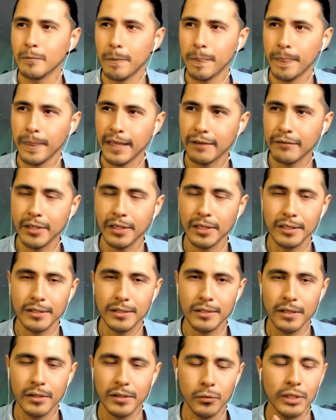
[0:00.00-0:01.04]
having a
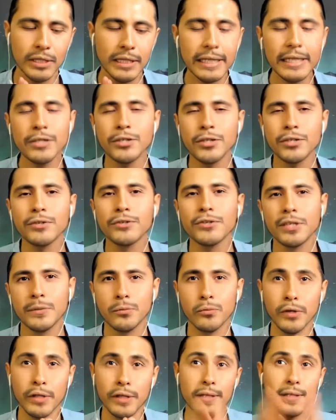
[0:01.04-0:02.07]

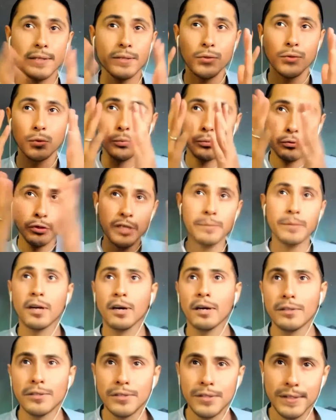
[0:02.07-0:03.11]
relationship with this supreme
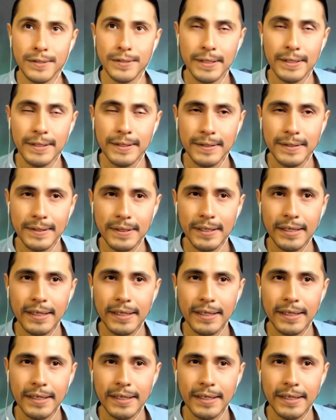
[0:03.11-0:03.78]
consciousness.